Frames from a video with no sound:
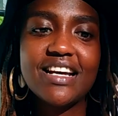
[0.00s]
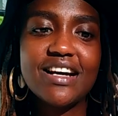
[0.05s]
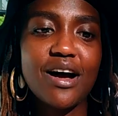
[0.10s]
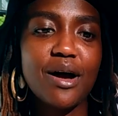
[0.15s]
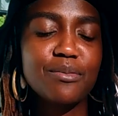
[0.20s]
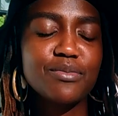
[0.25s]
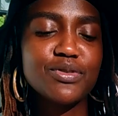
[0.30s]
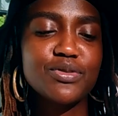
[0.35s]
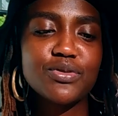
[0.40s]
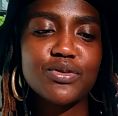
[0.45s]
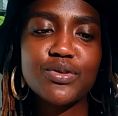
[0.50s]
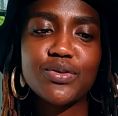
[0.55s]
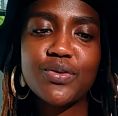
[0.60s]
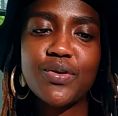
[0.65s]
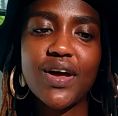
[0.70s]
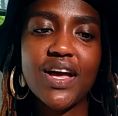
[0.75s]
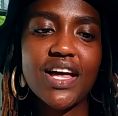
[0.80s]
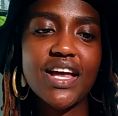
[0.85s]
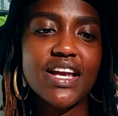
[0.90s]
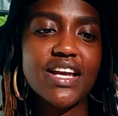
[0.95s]
comes through.
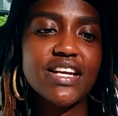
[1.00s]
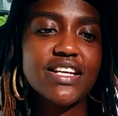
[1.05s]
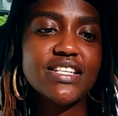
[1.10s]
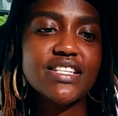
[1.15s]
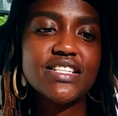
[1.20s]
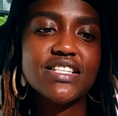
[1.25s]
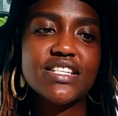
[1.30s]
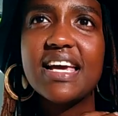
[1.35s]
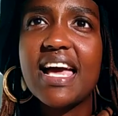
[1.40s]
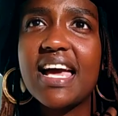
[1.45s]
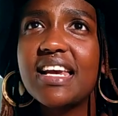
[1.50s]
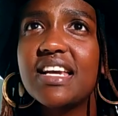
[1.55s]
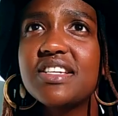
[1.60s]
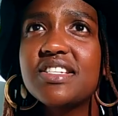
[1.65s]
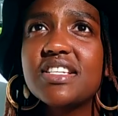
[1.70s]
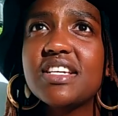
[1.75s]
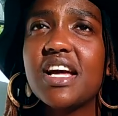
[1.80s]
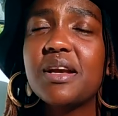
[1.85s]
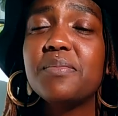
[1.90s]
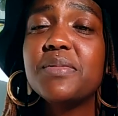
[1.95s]
And
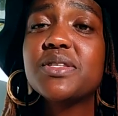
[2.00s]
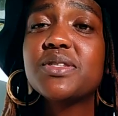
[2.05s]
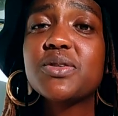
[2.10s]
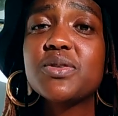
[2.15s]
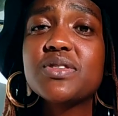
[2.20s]
energy can be so